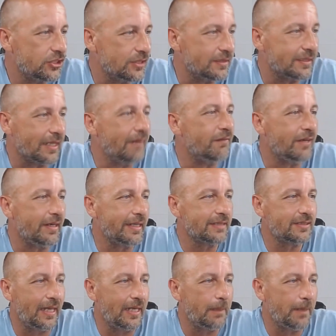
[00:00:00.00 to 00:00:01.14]
She said, I'm very
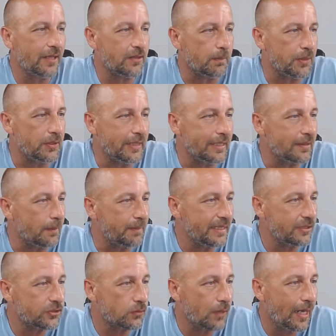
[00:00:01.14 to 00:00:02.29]
excited about the Beauty and the
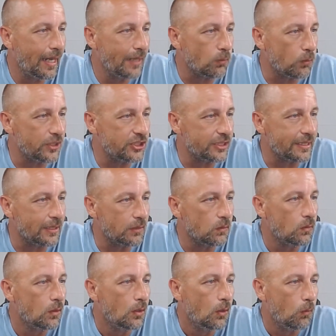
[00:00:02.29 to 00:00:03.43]
Beast ride, wishing it
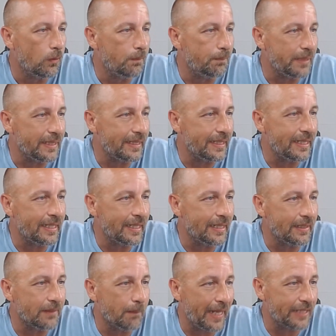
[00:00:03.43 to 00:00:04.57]
would be
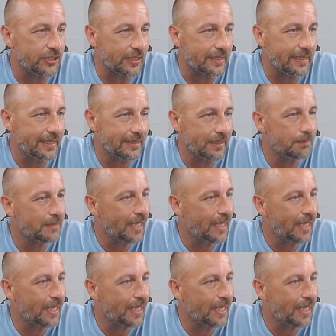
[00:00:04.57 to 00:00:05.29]
in Magic Kingdom.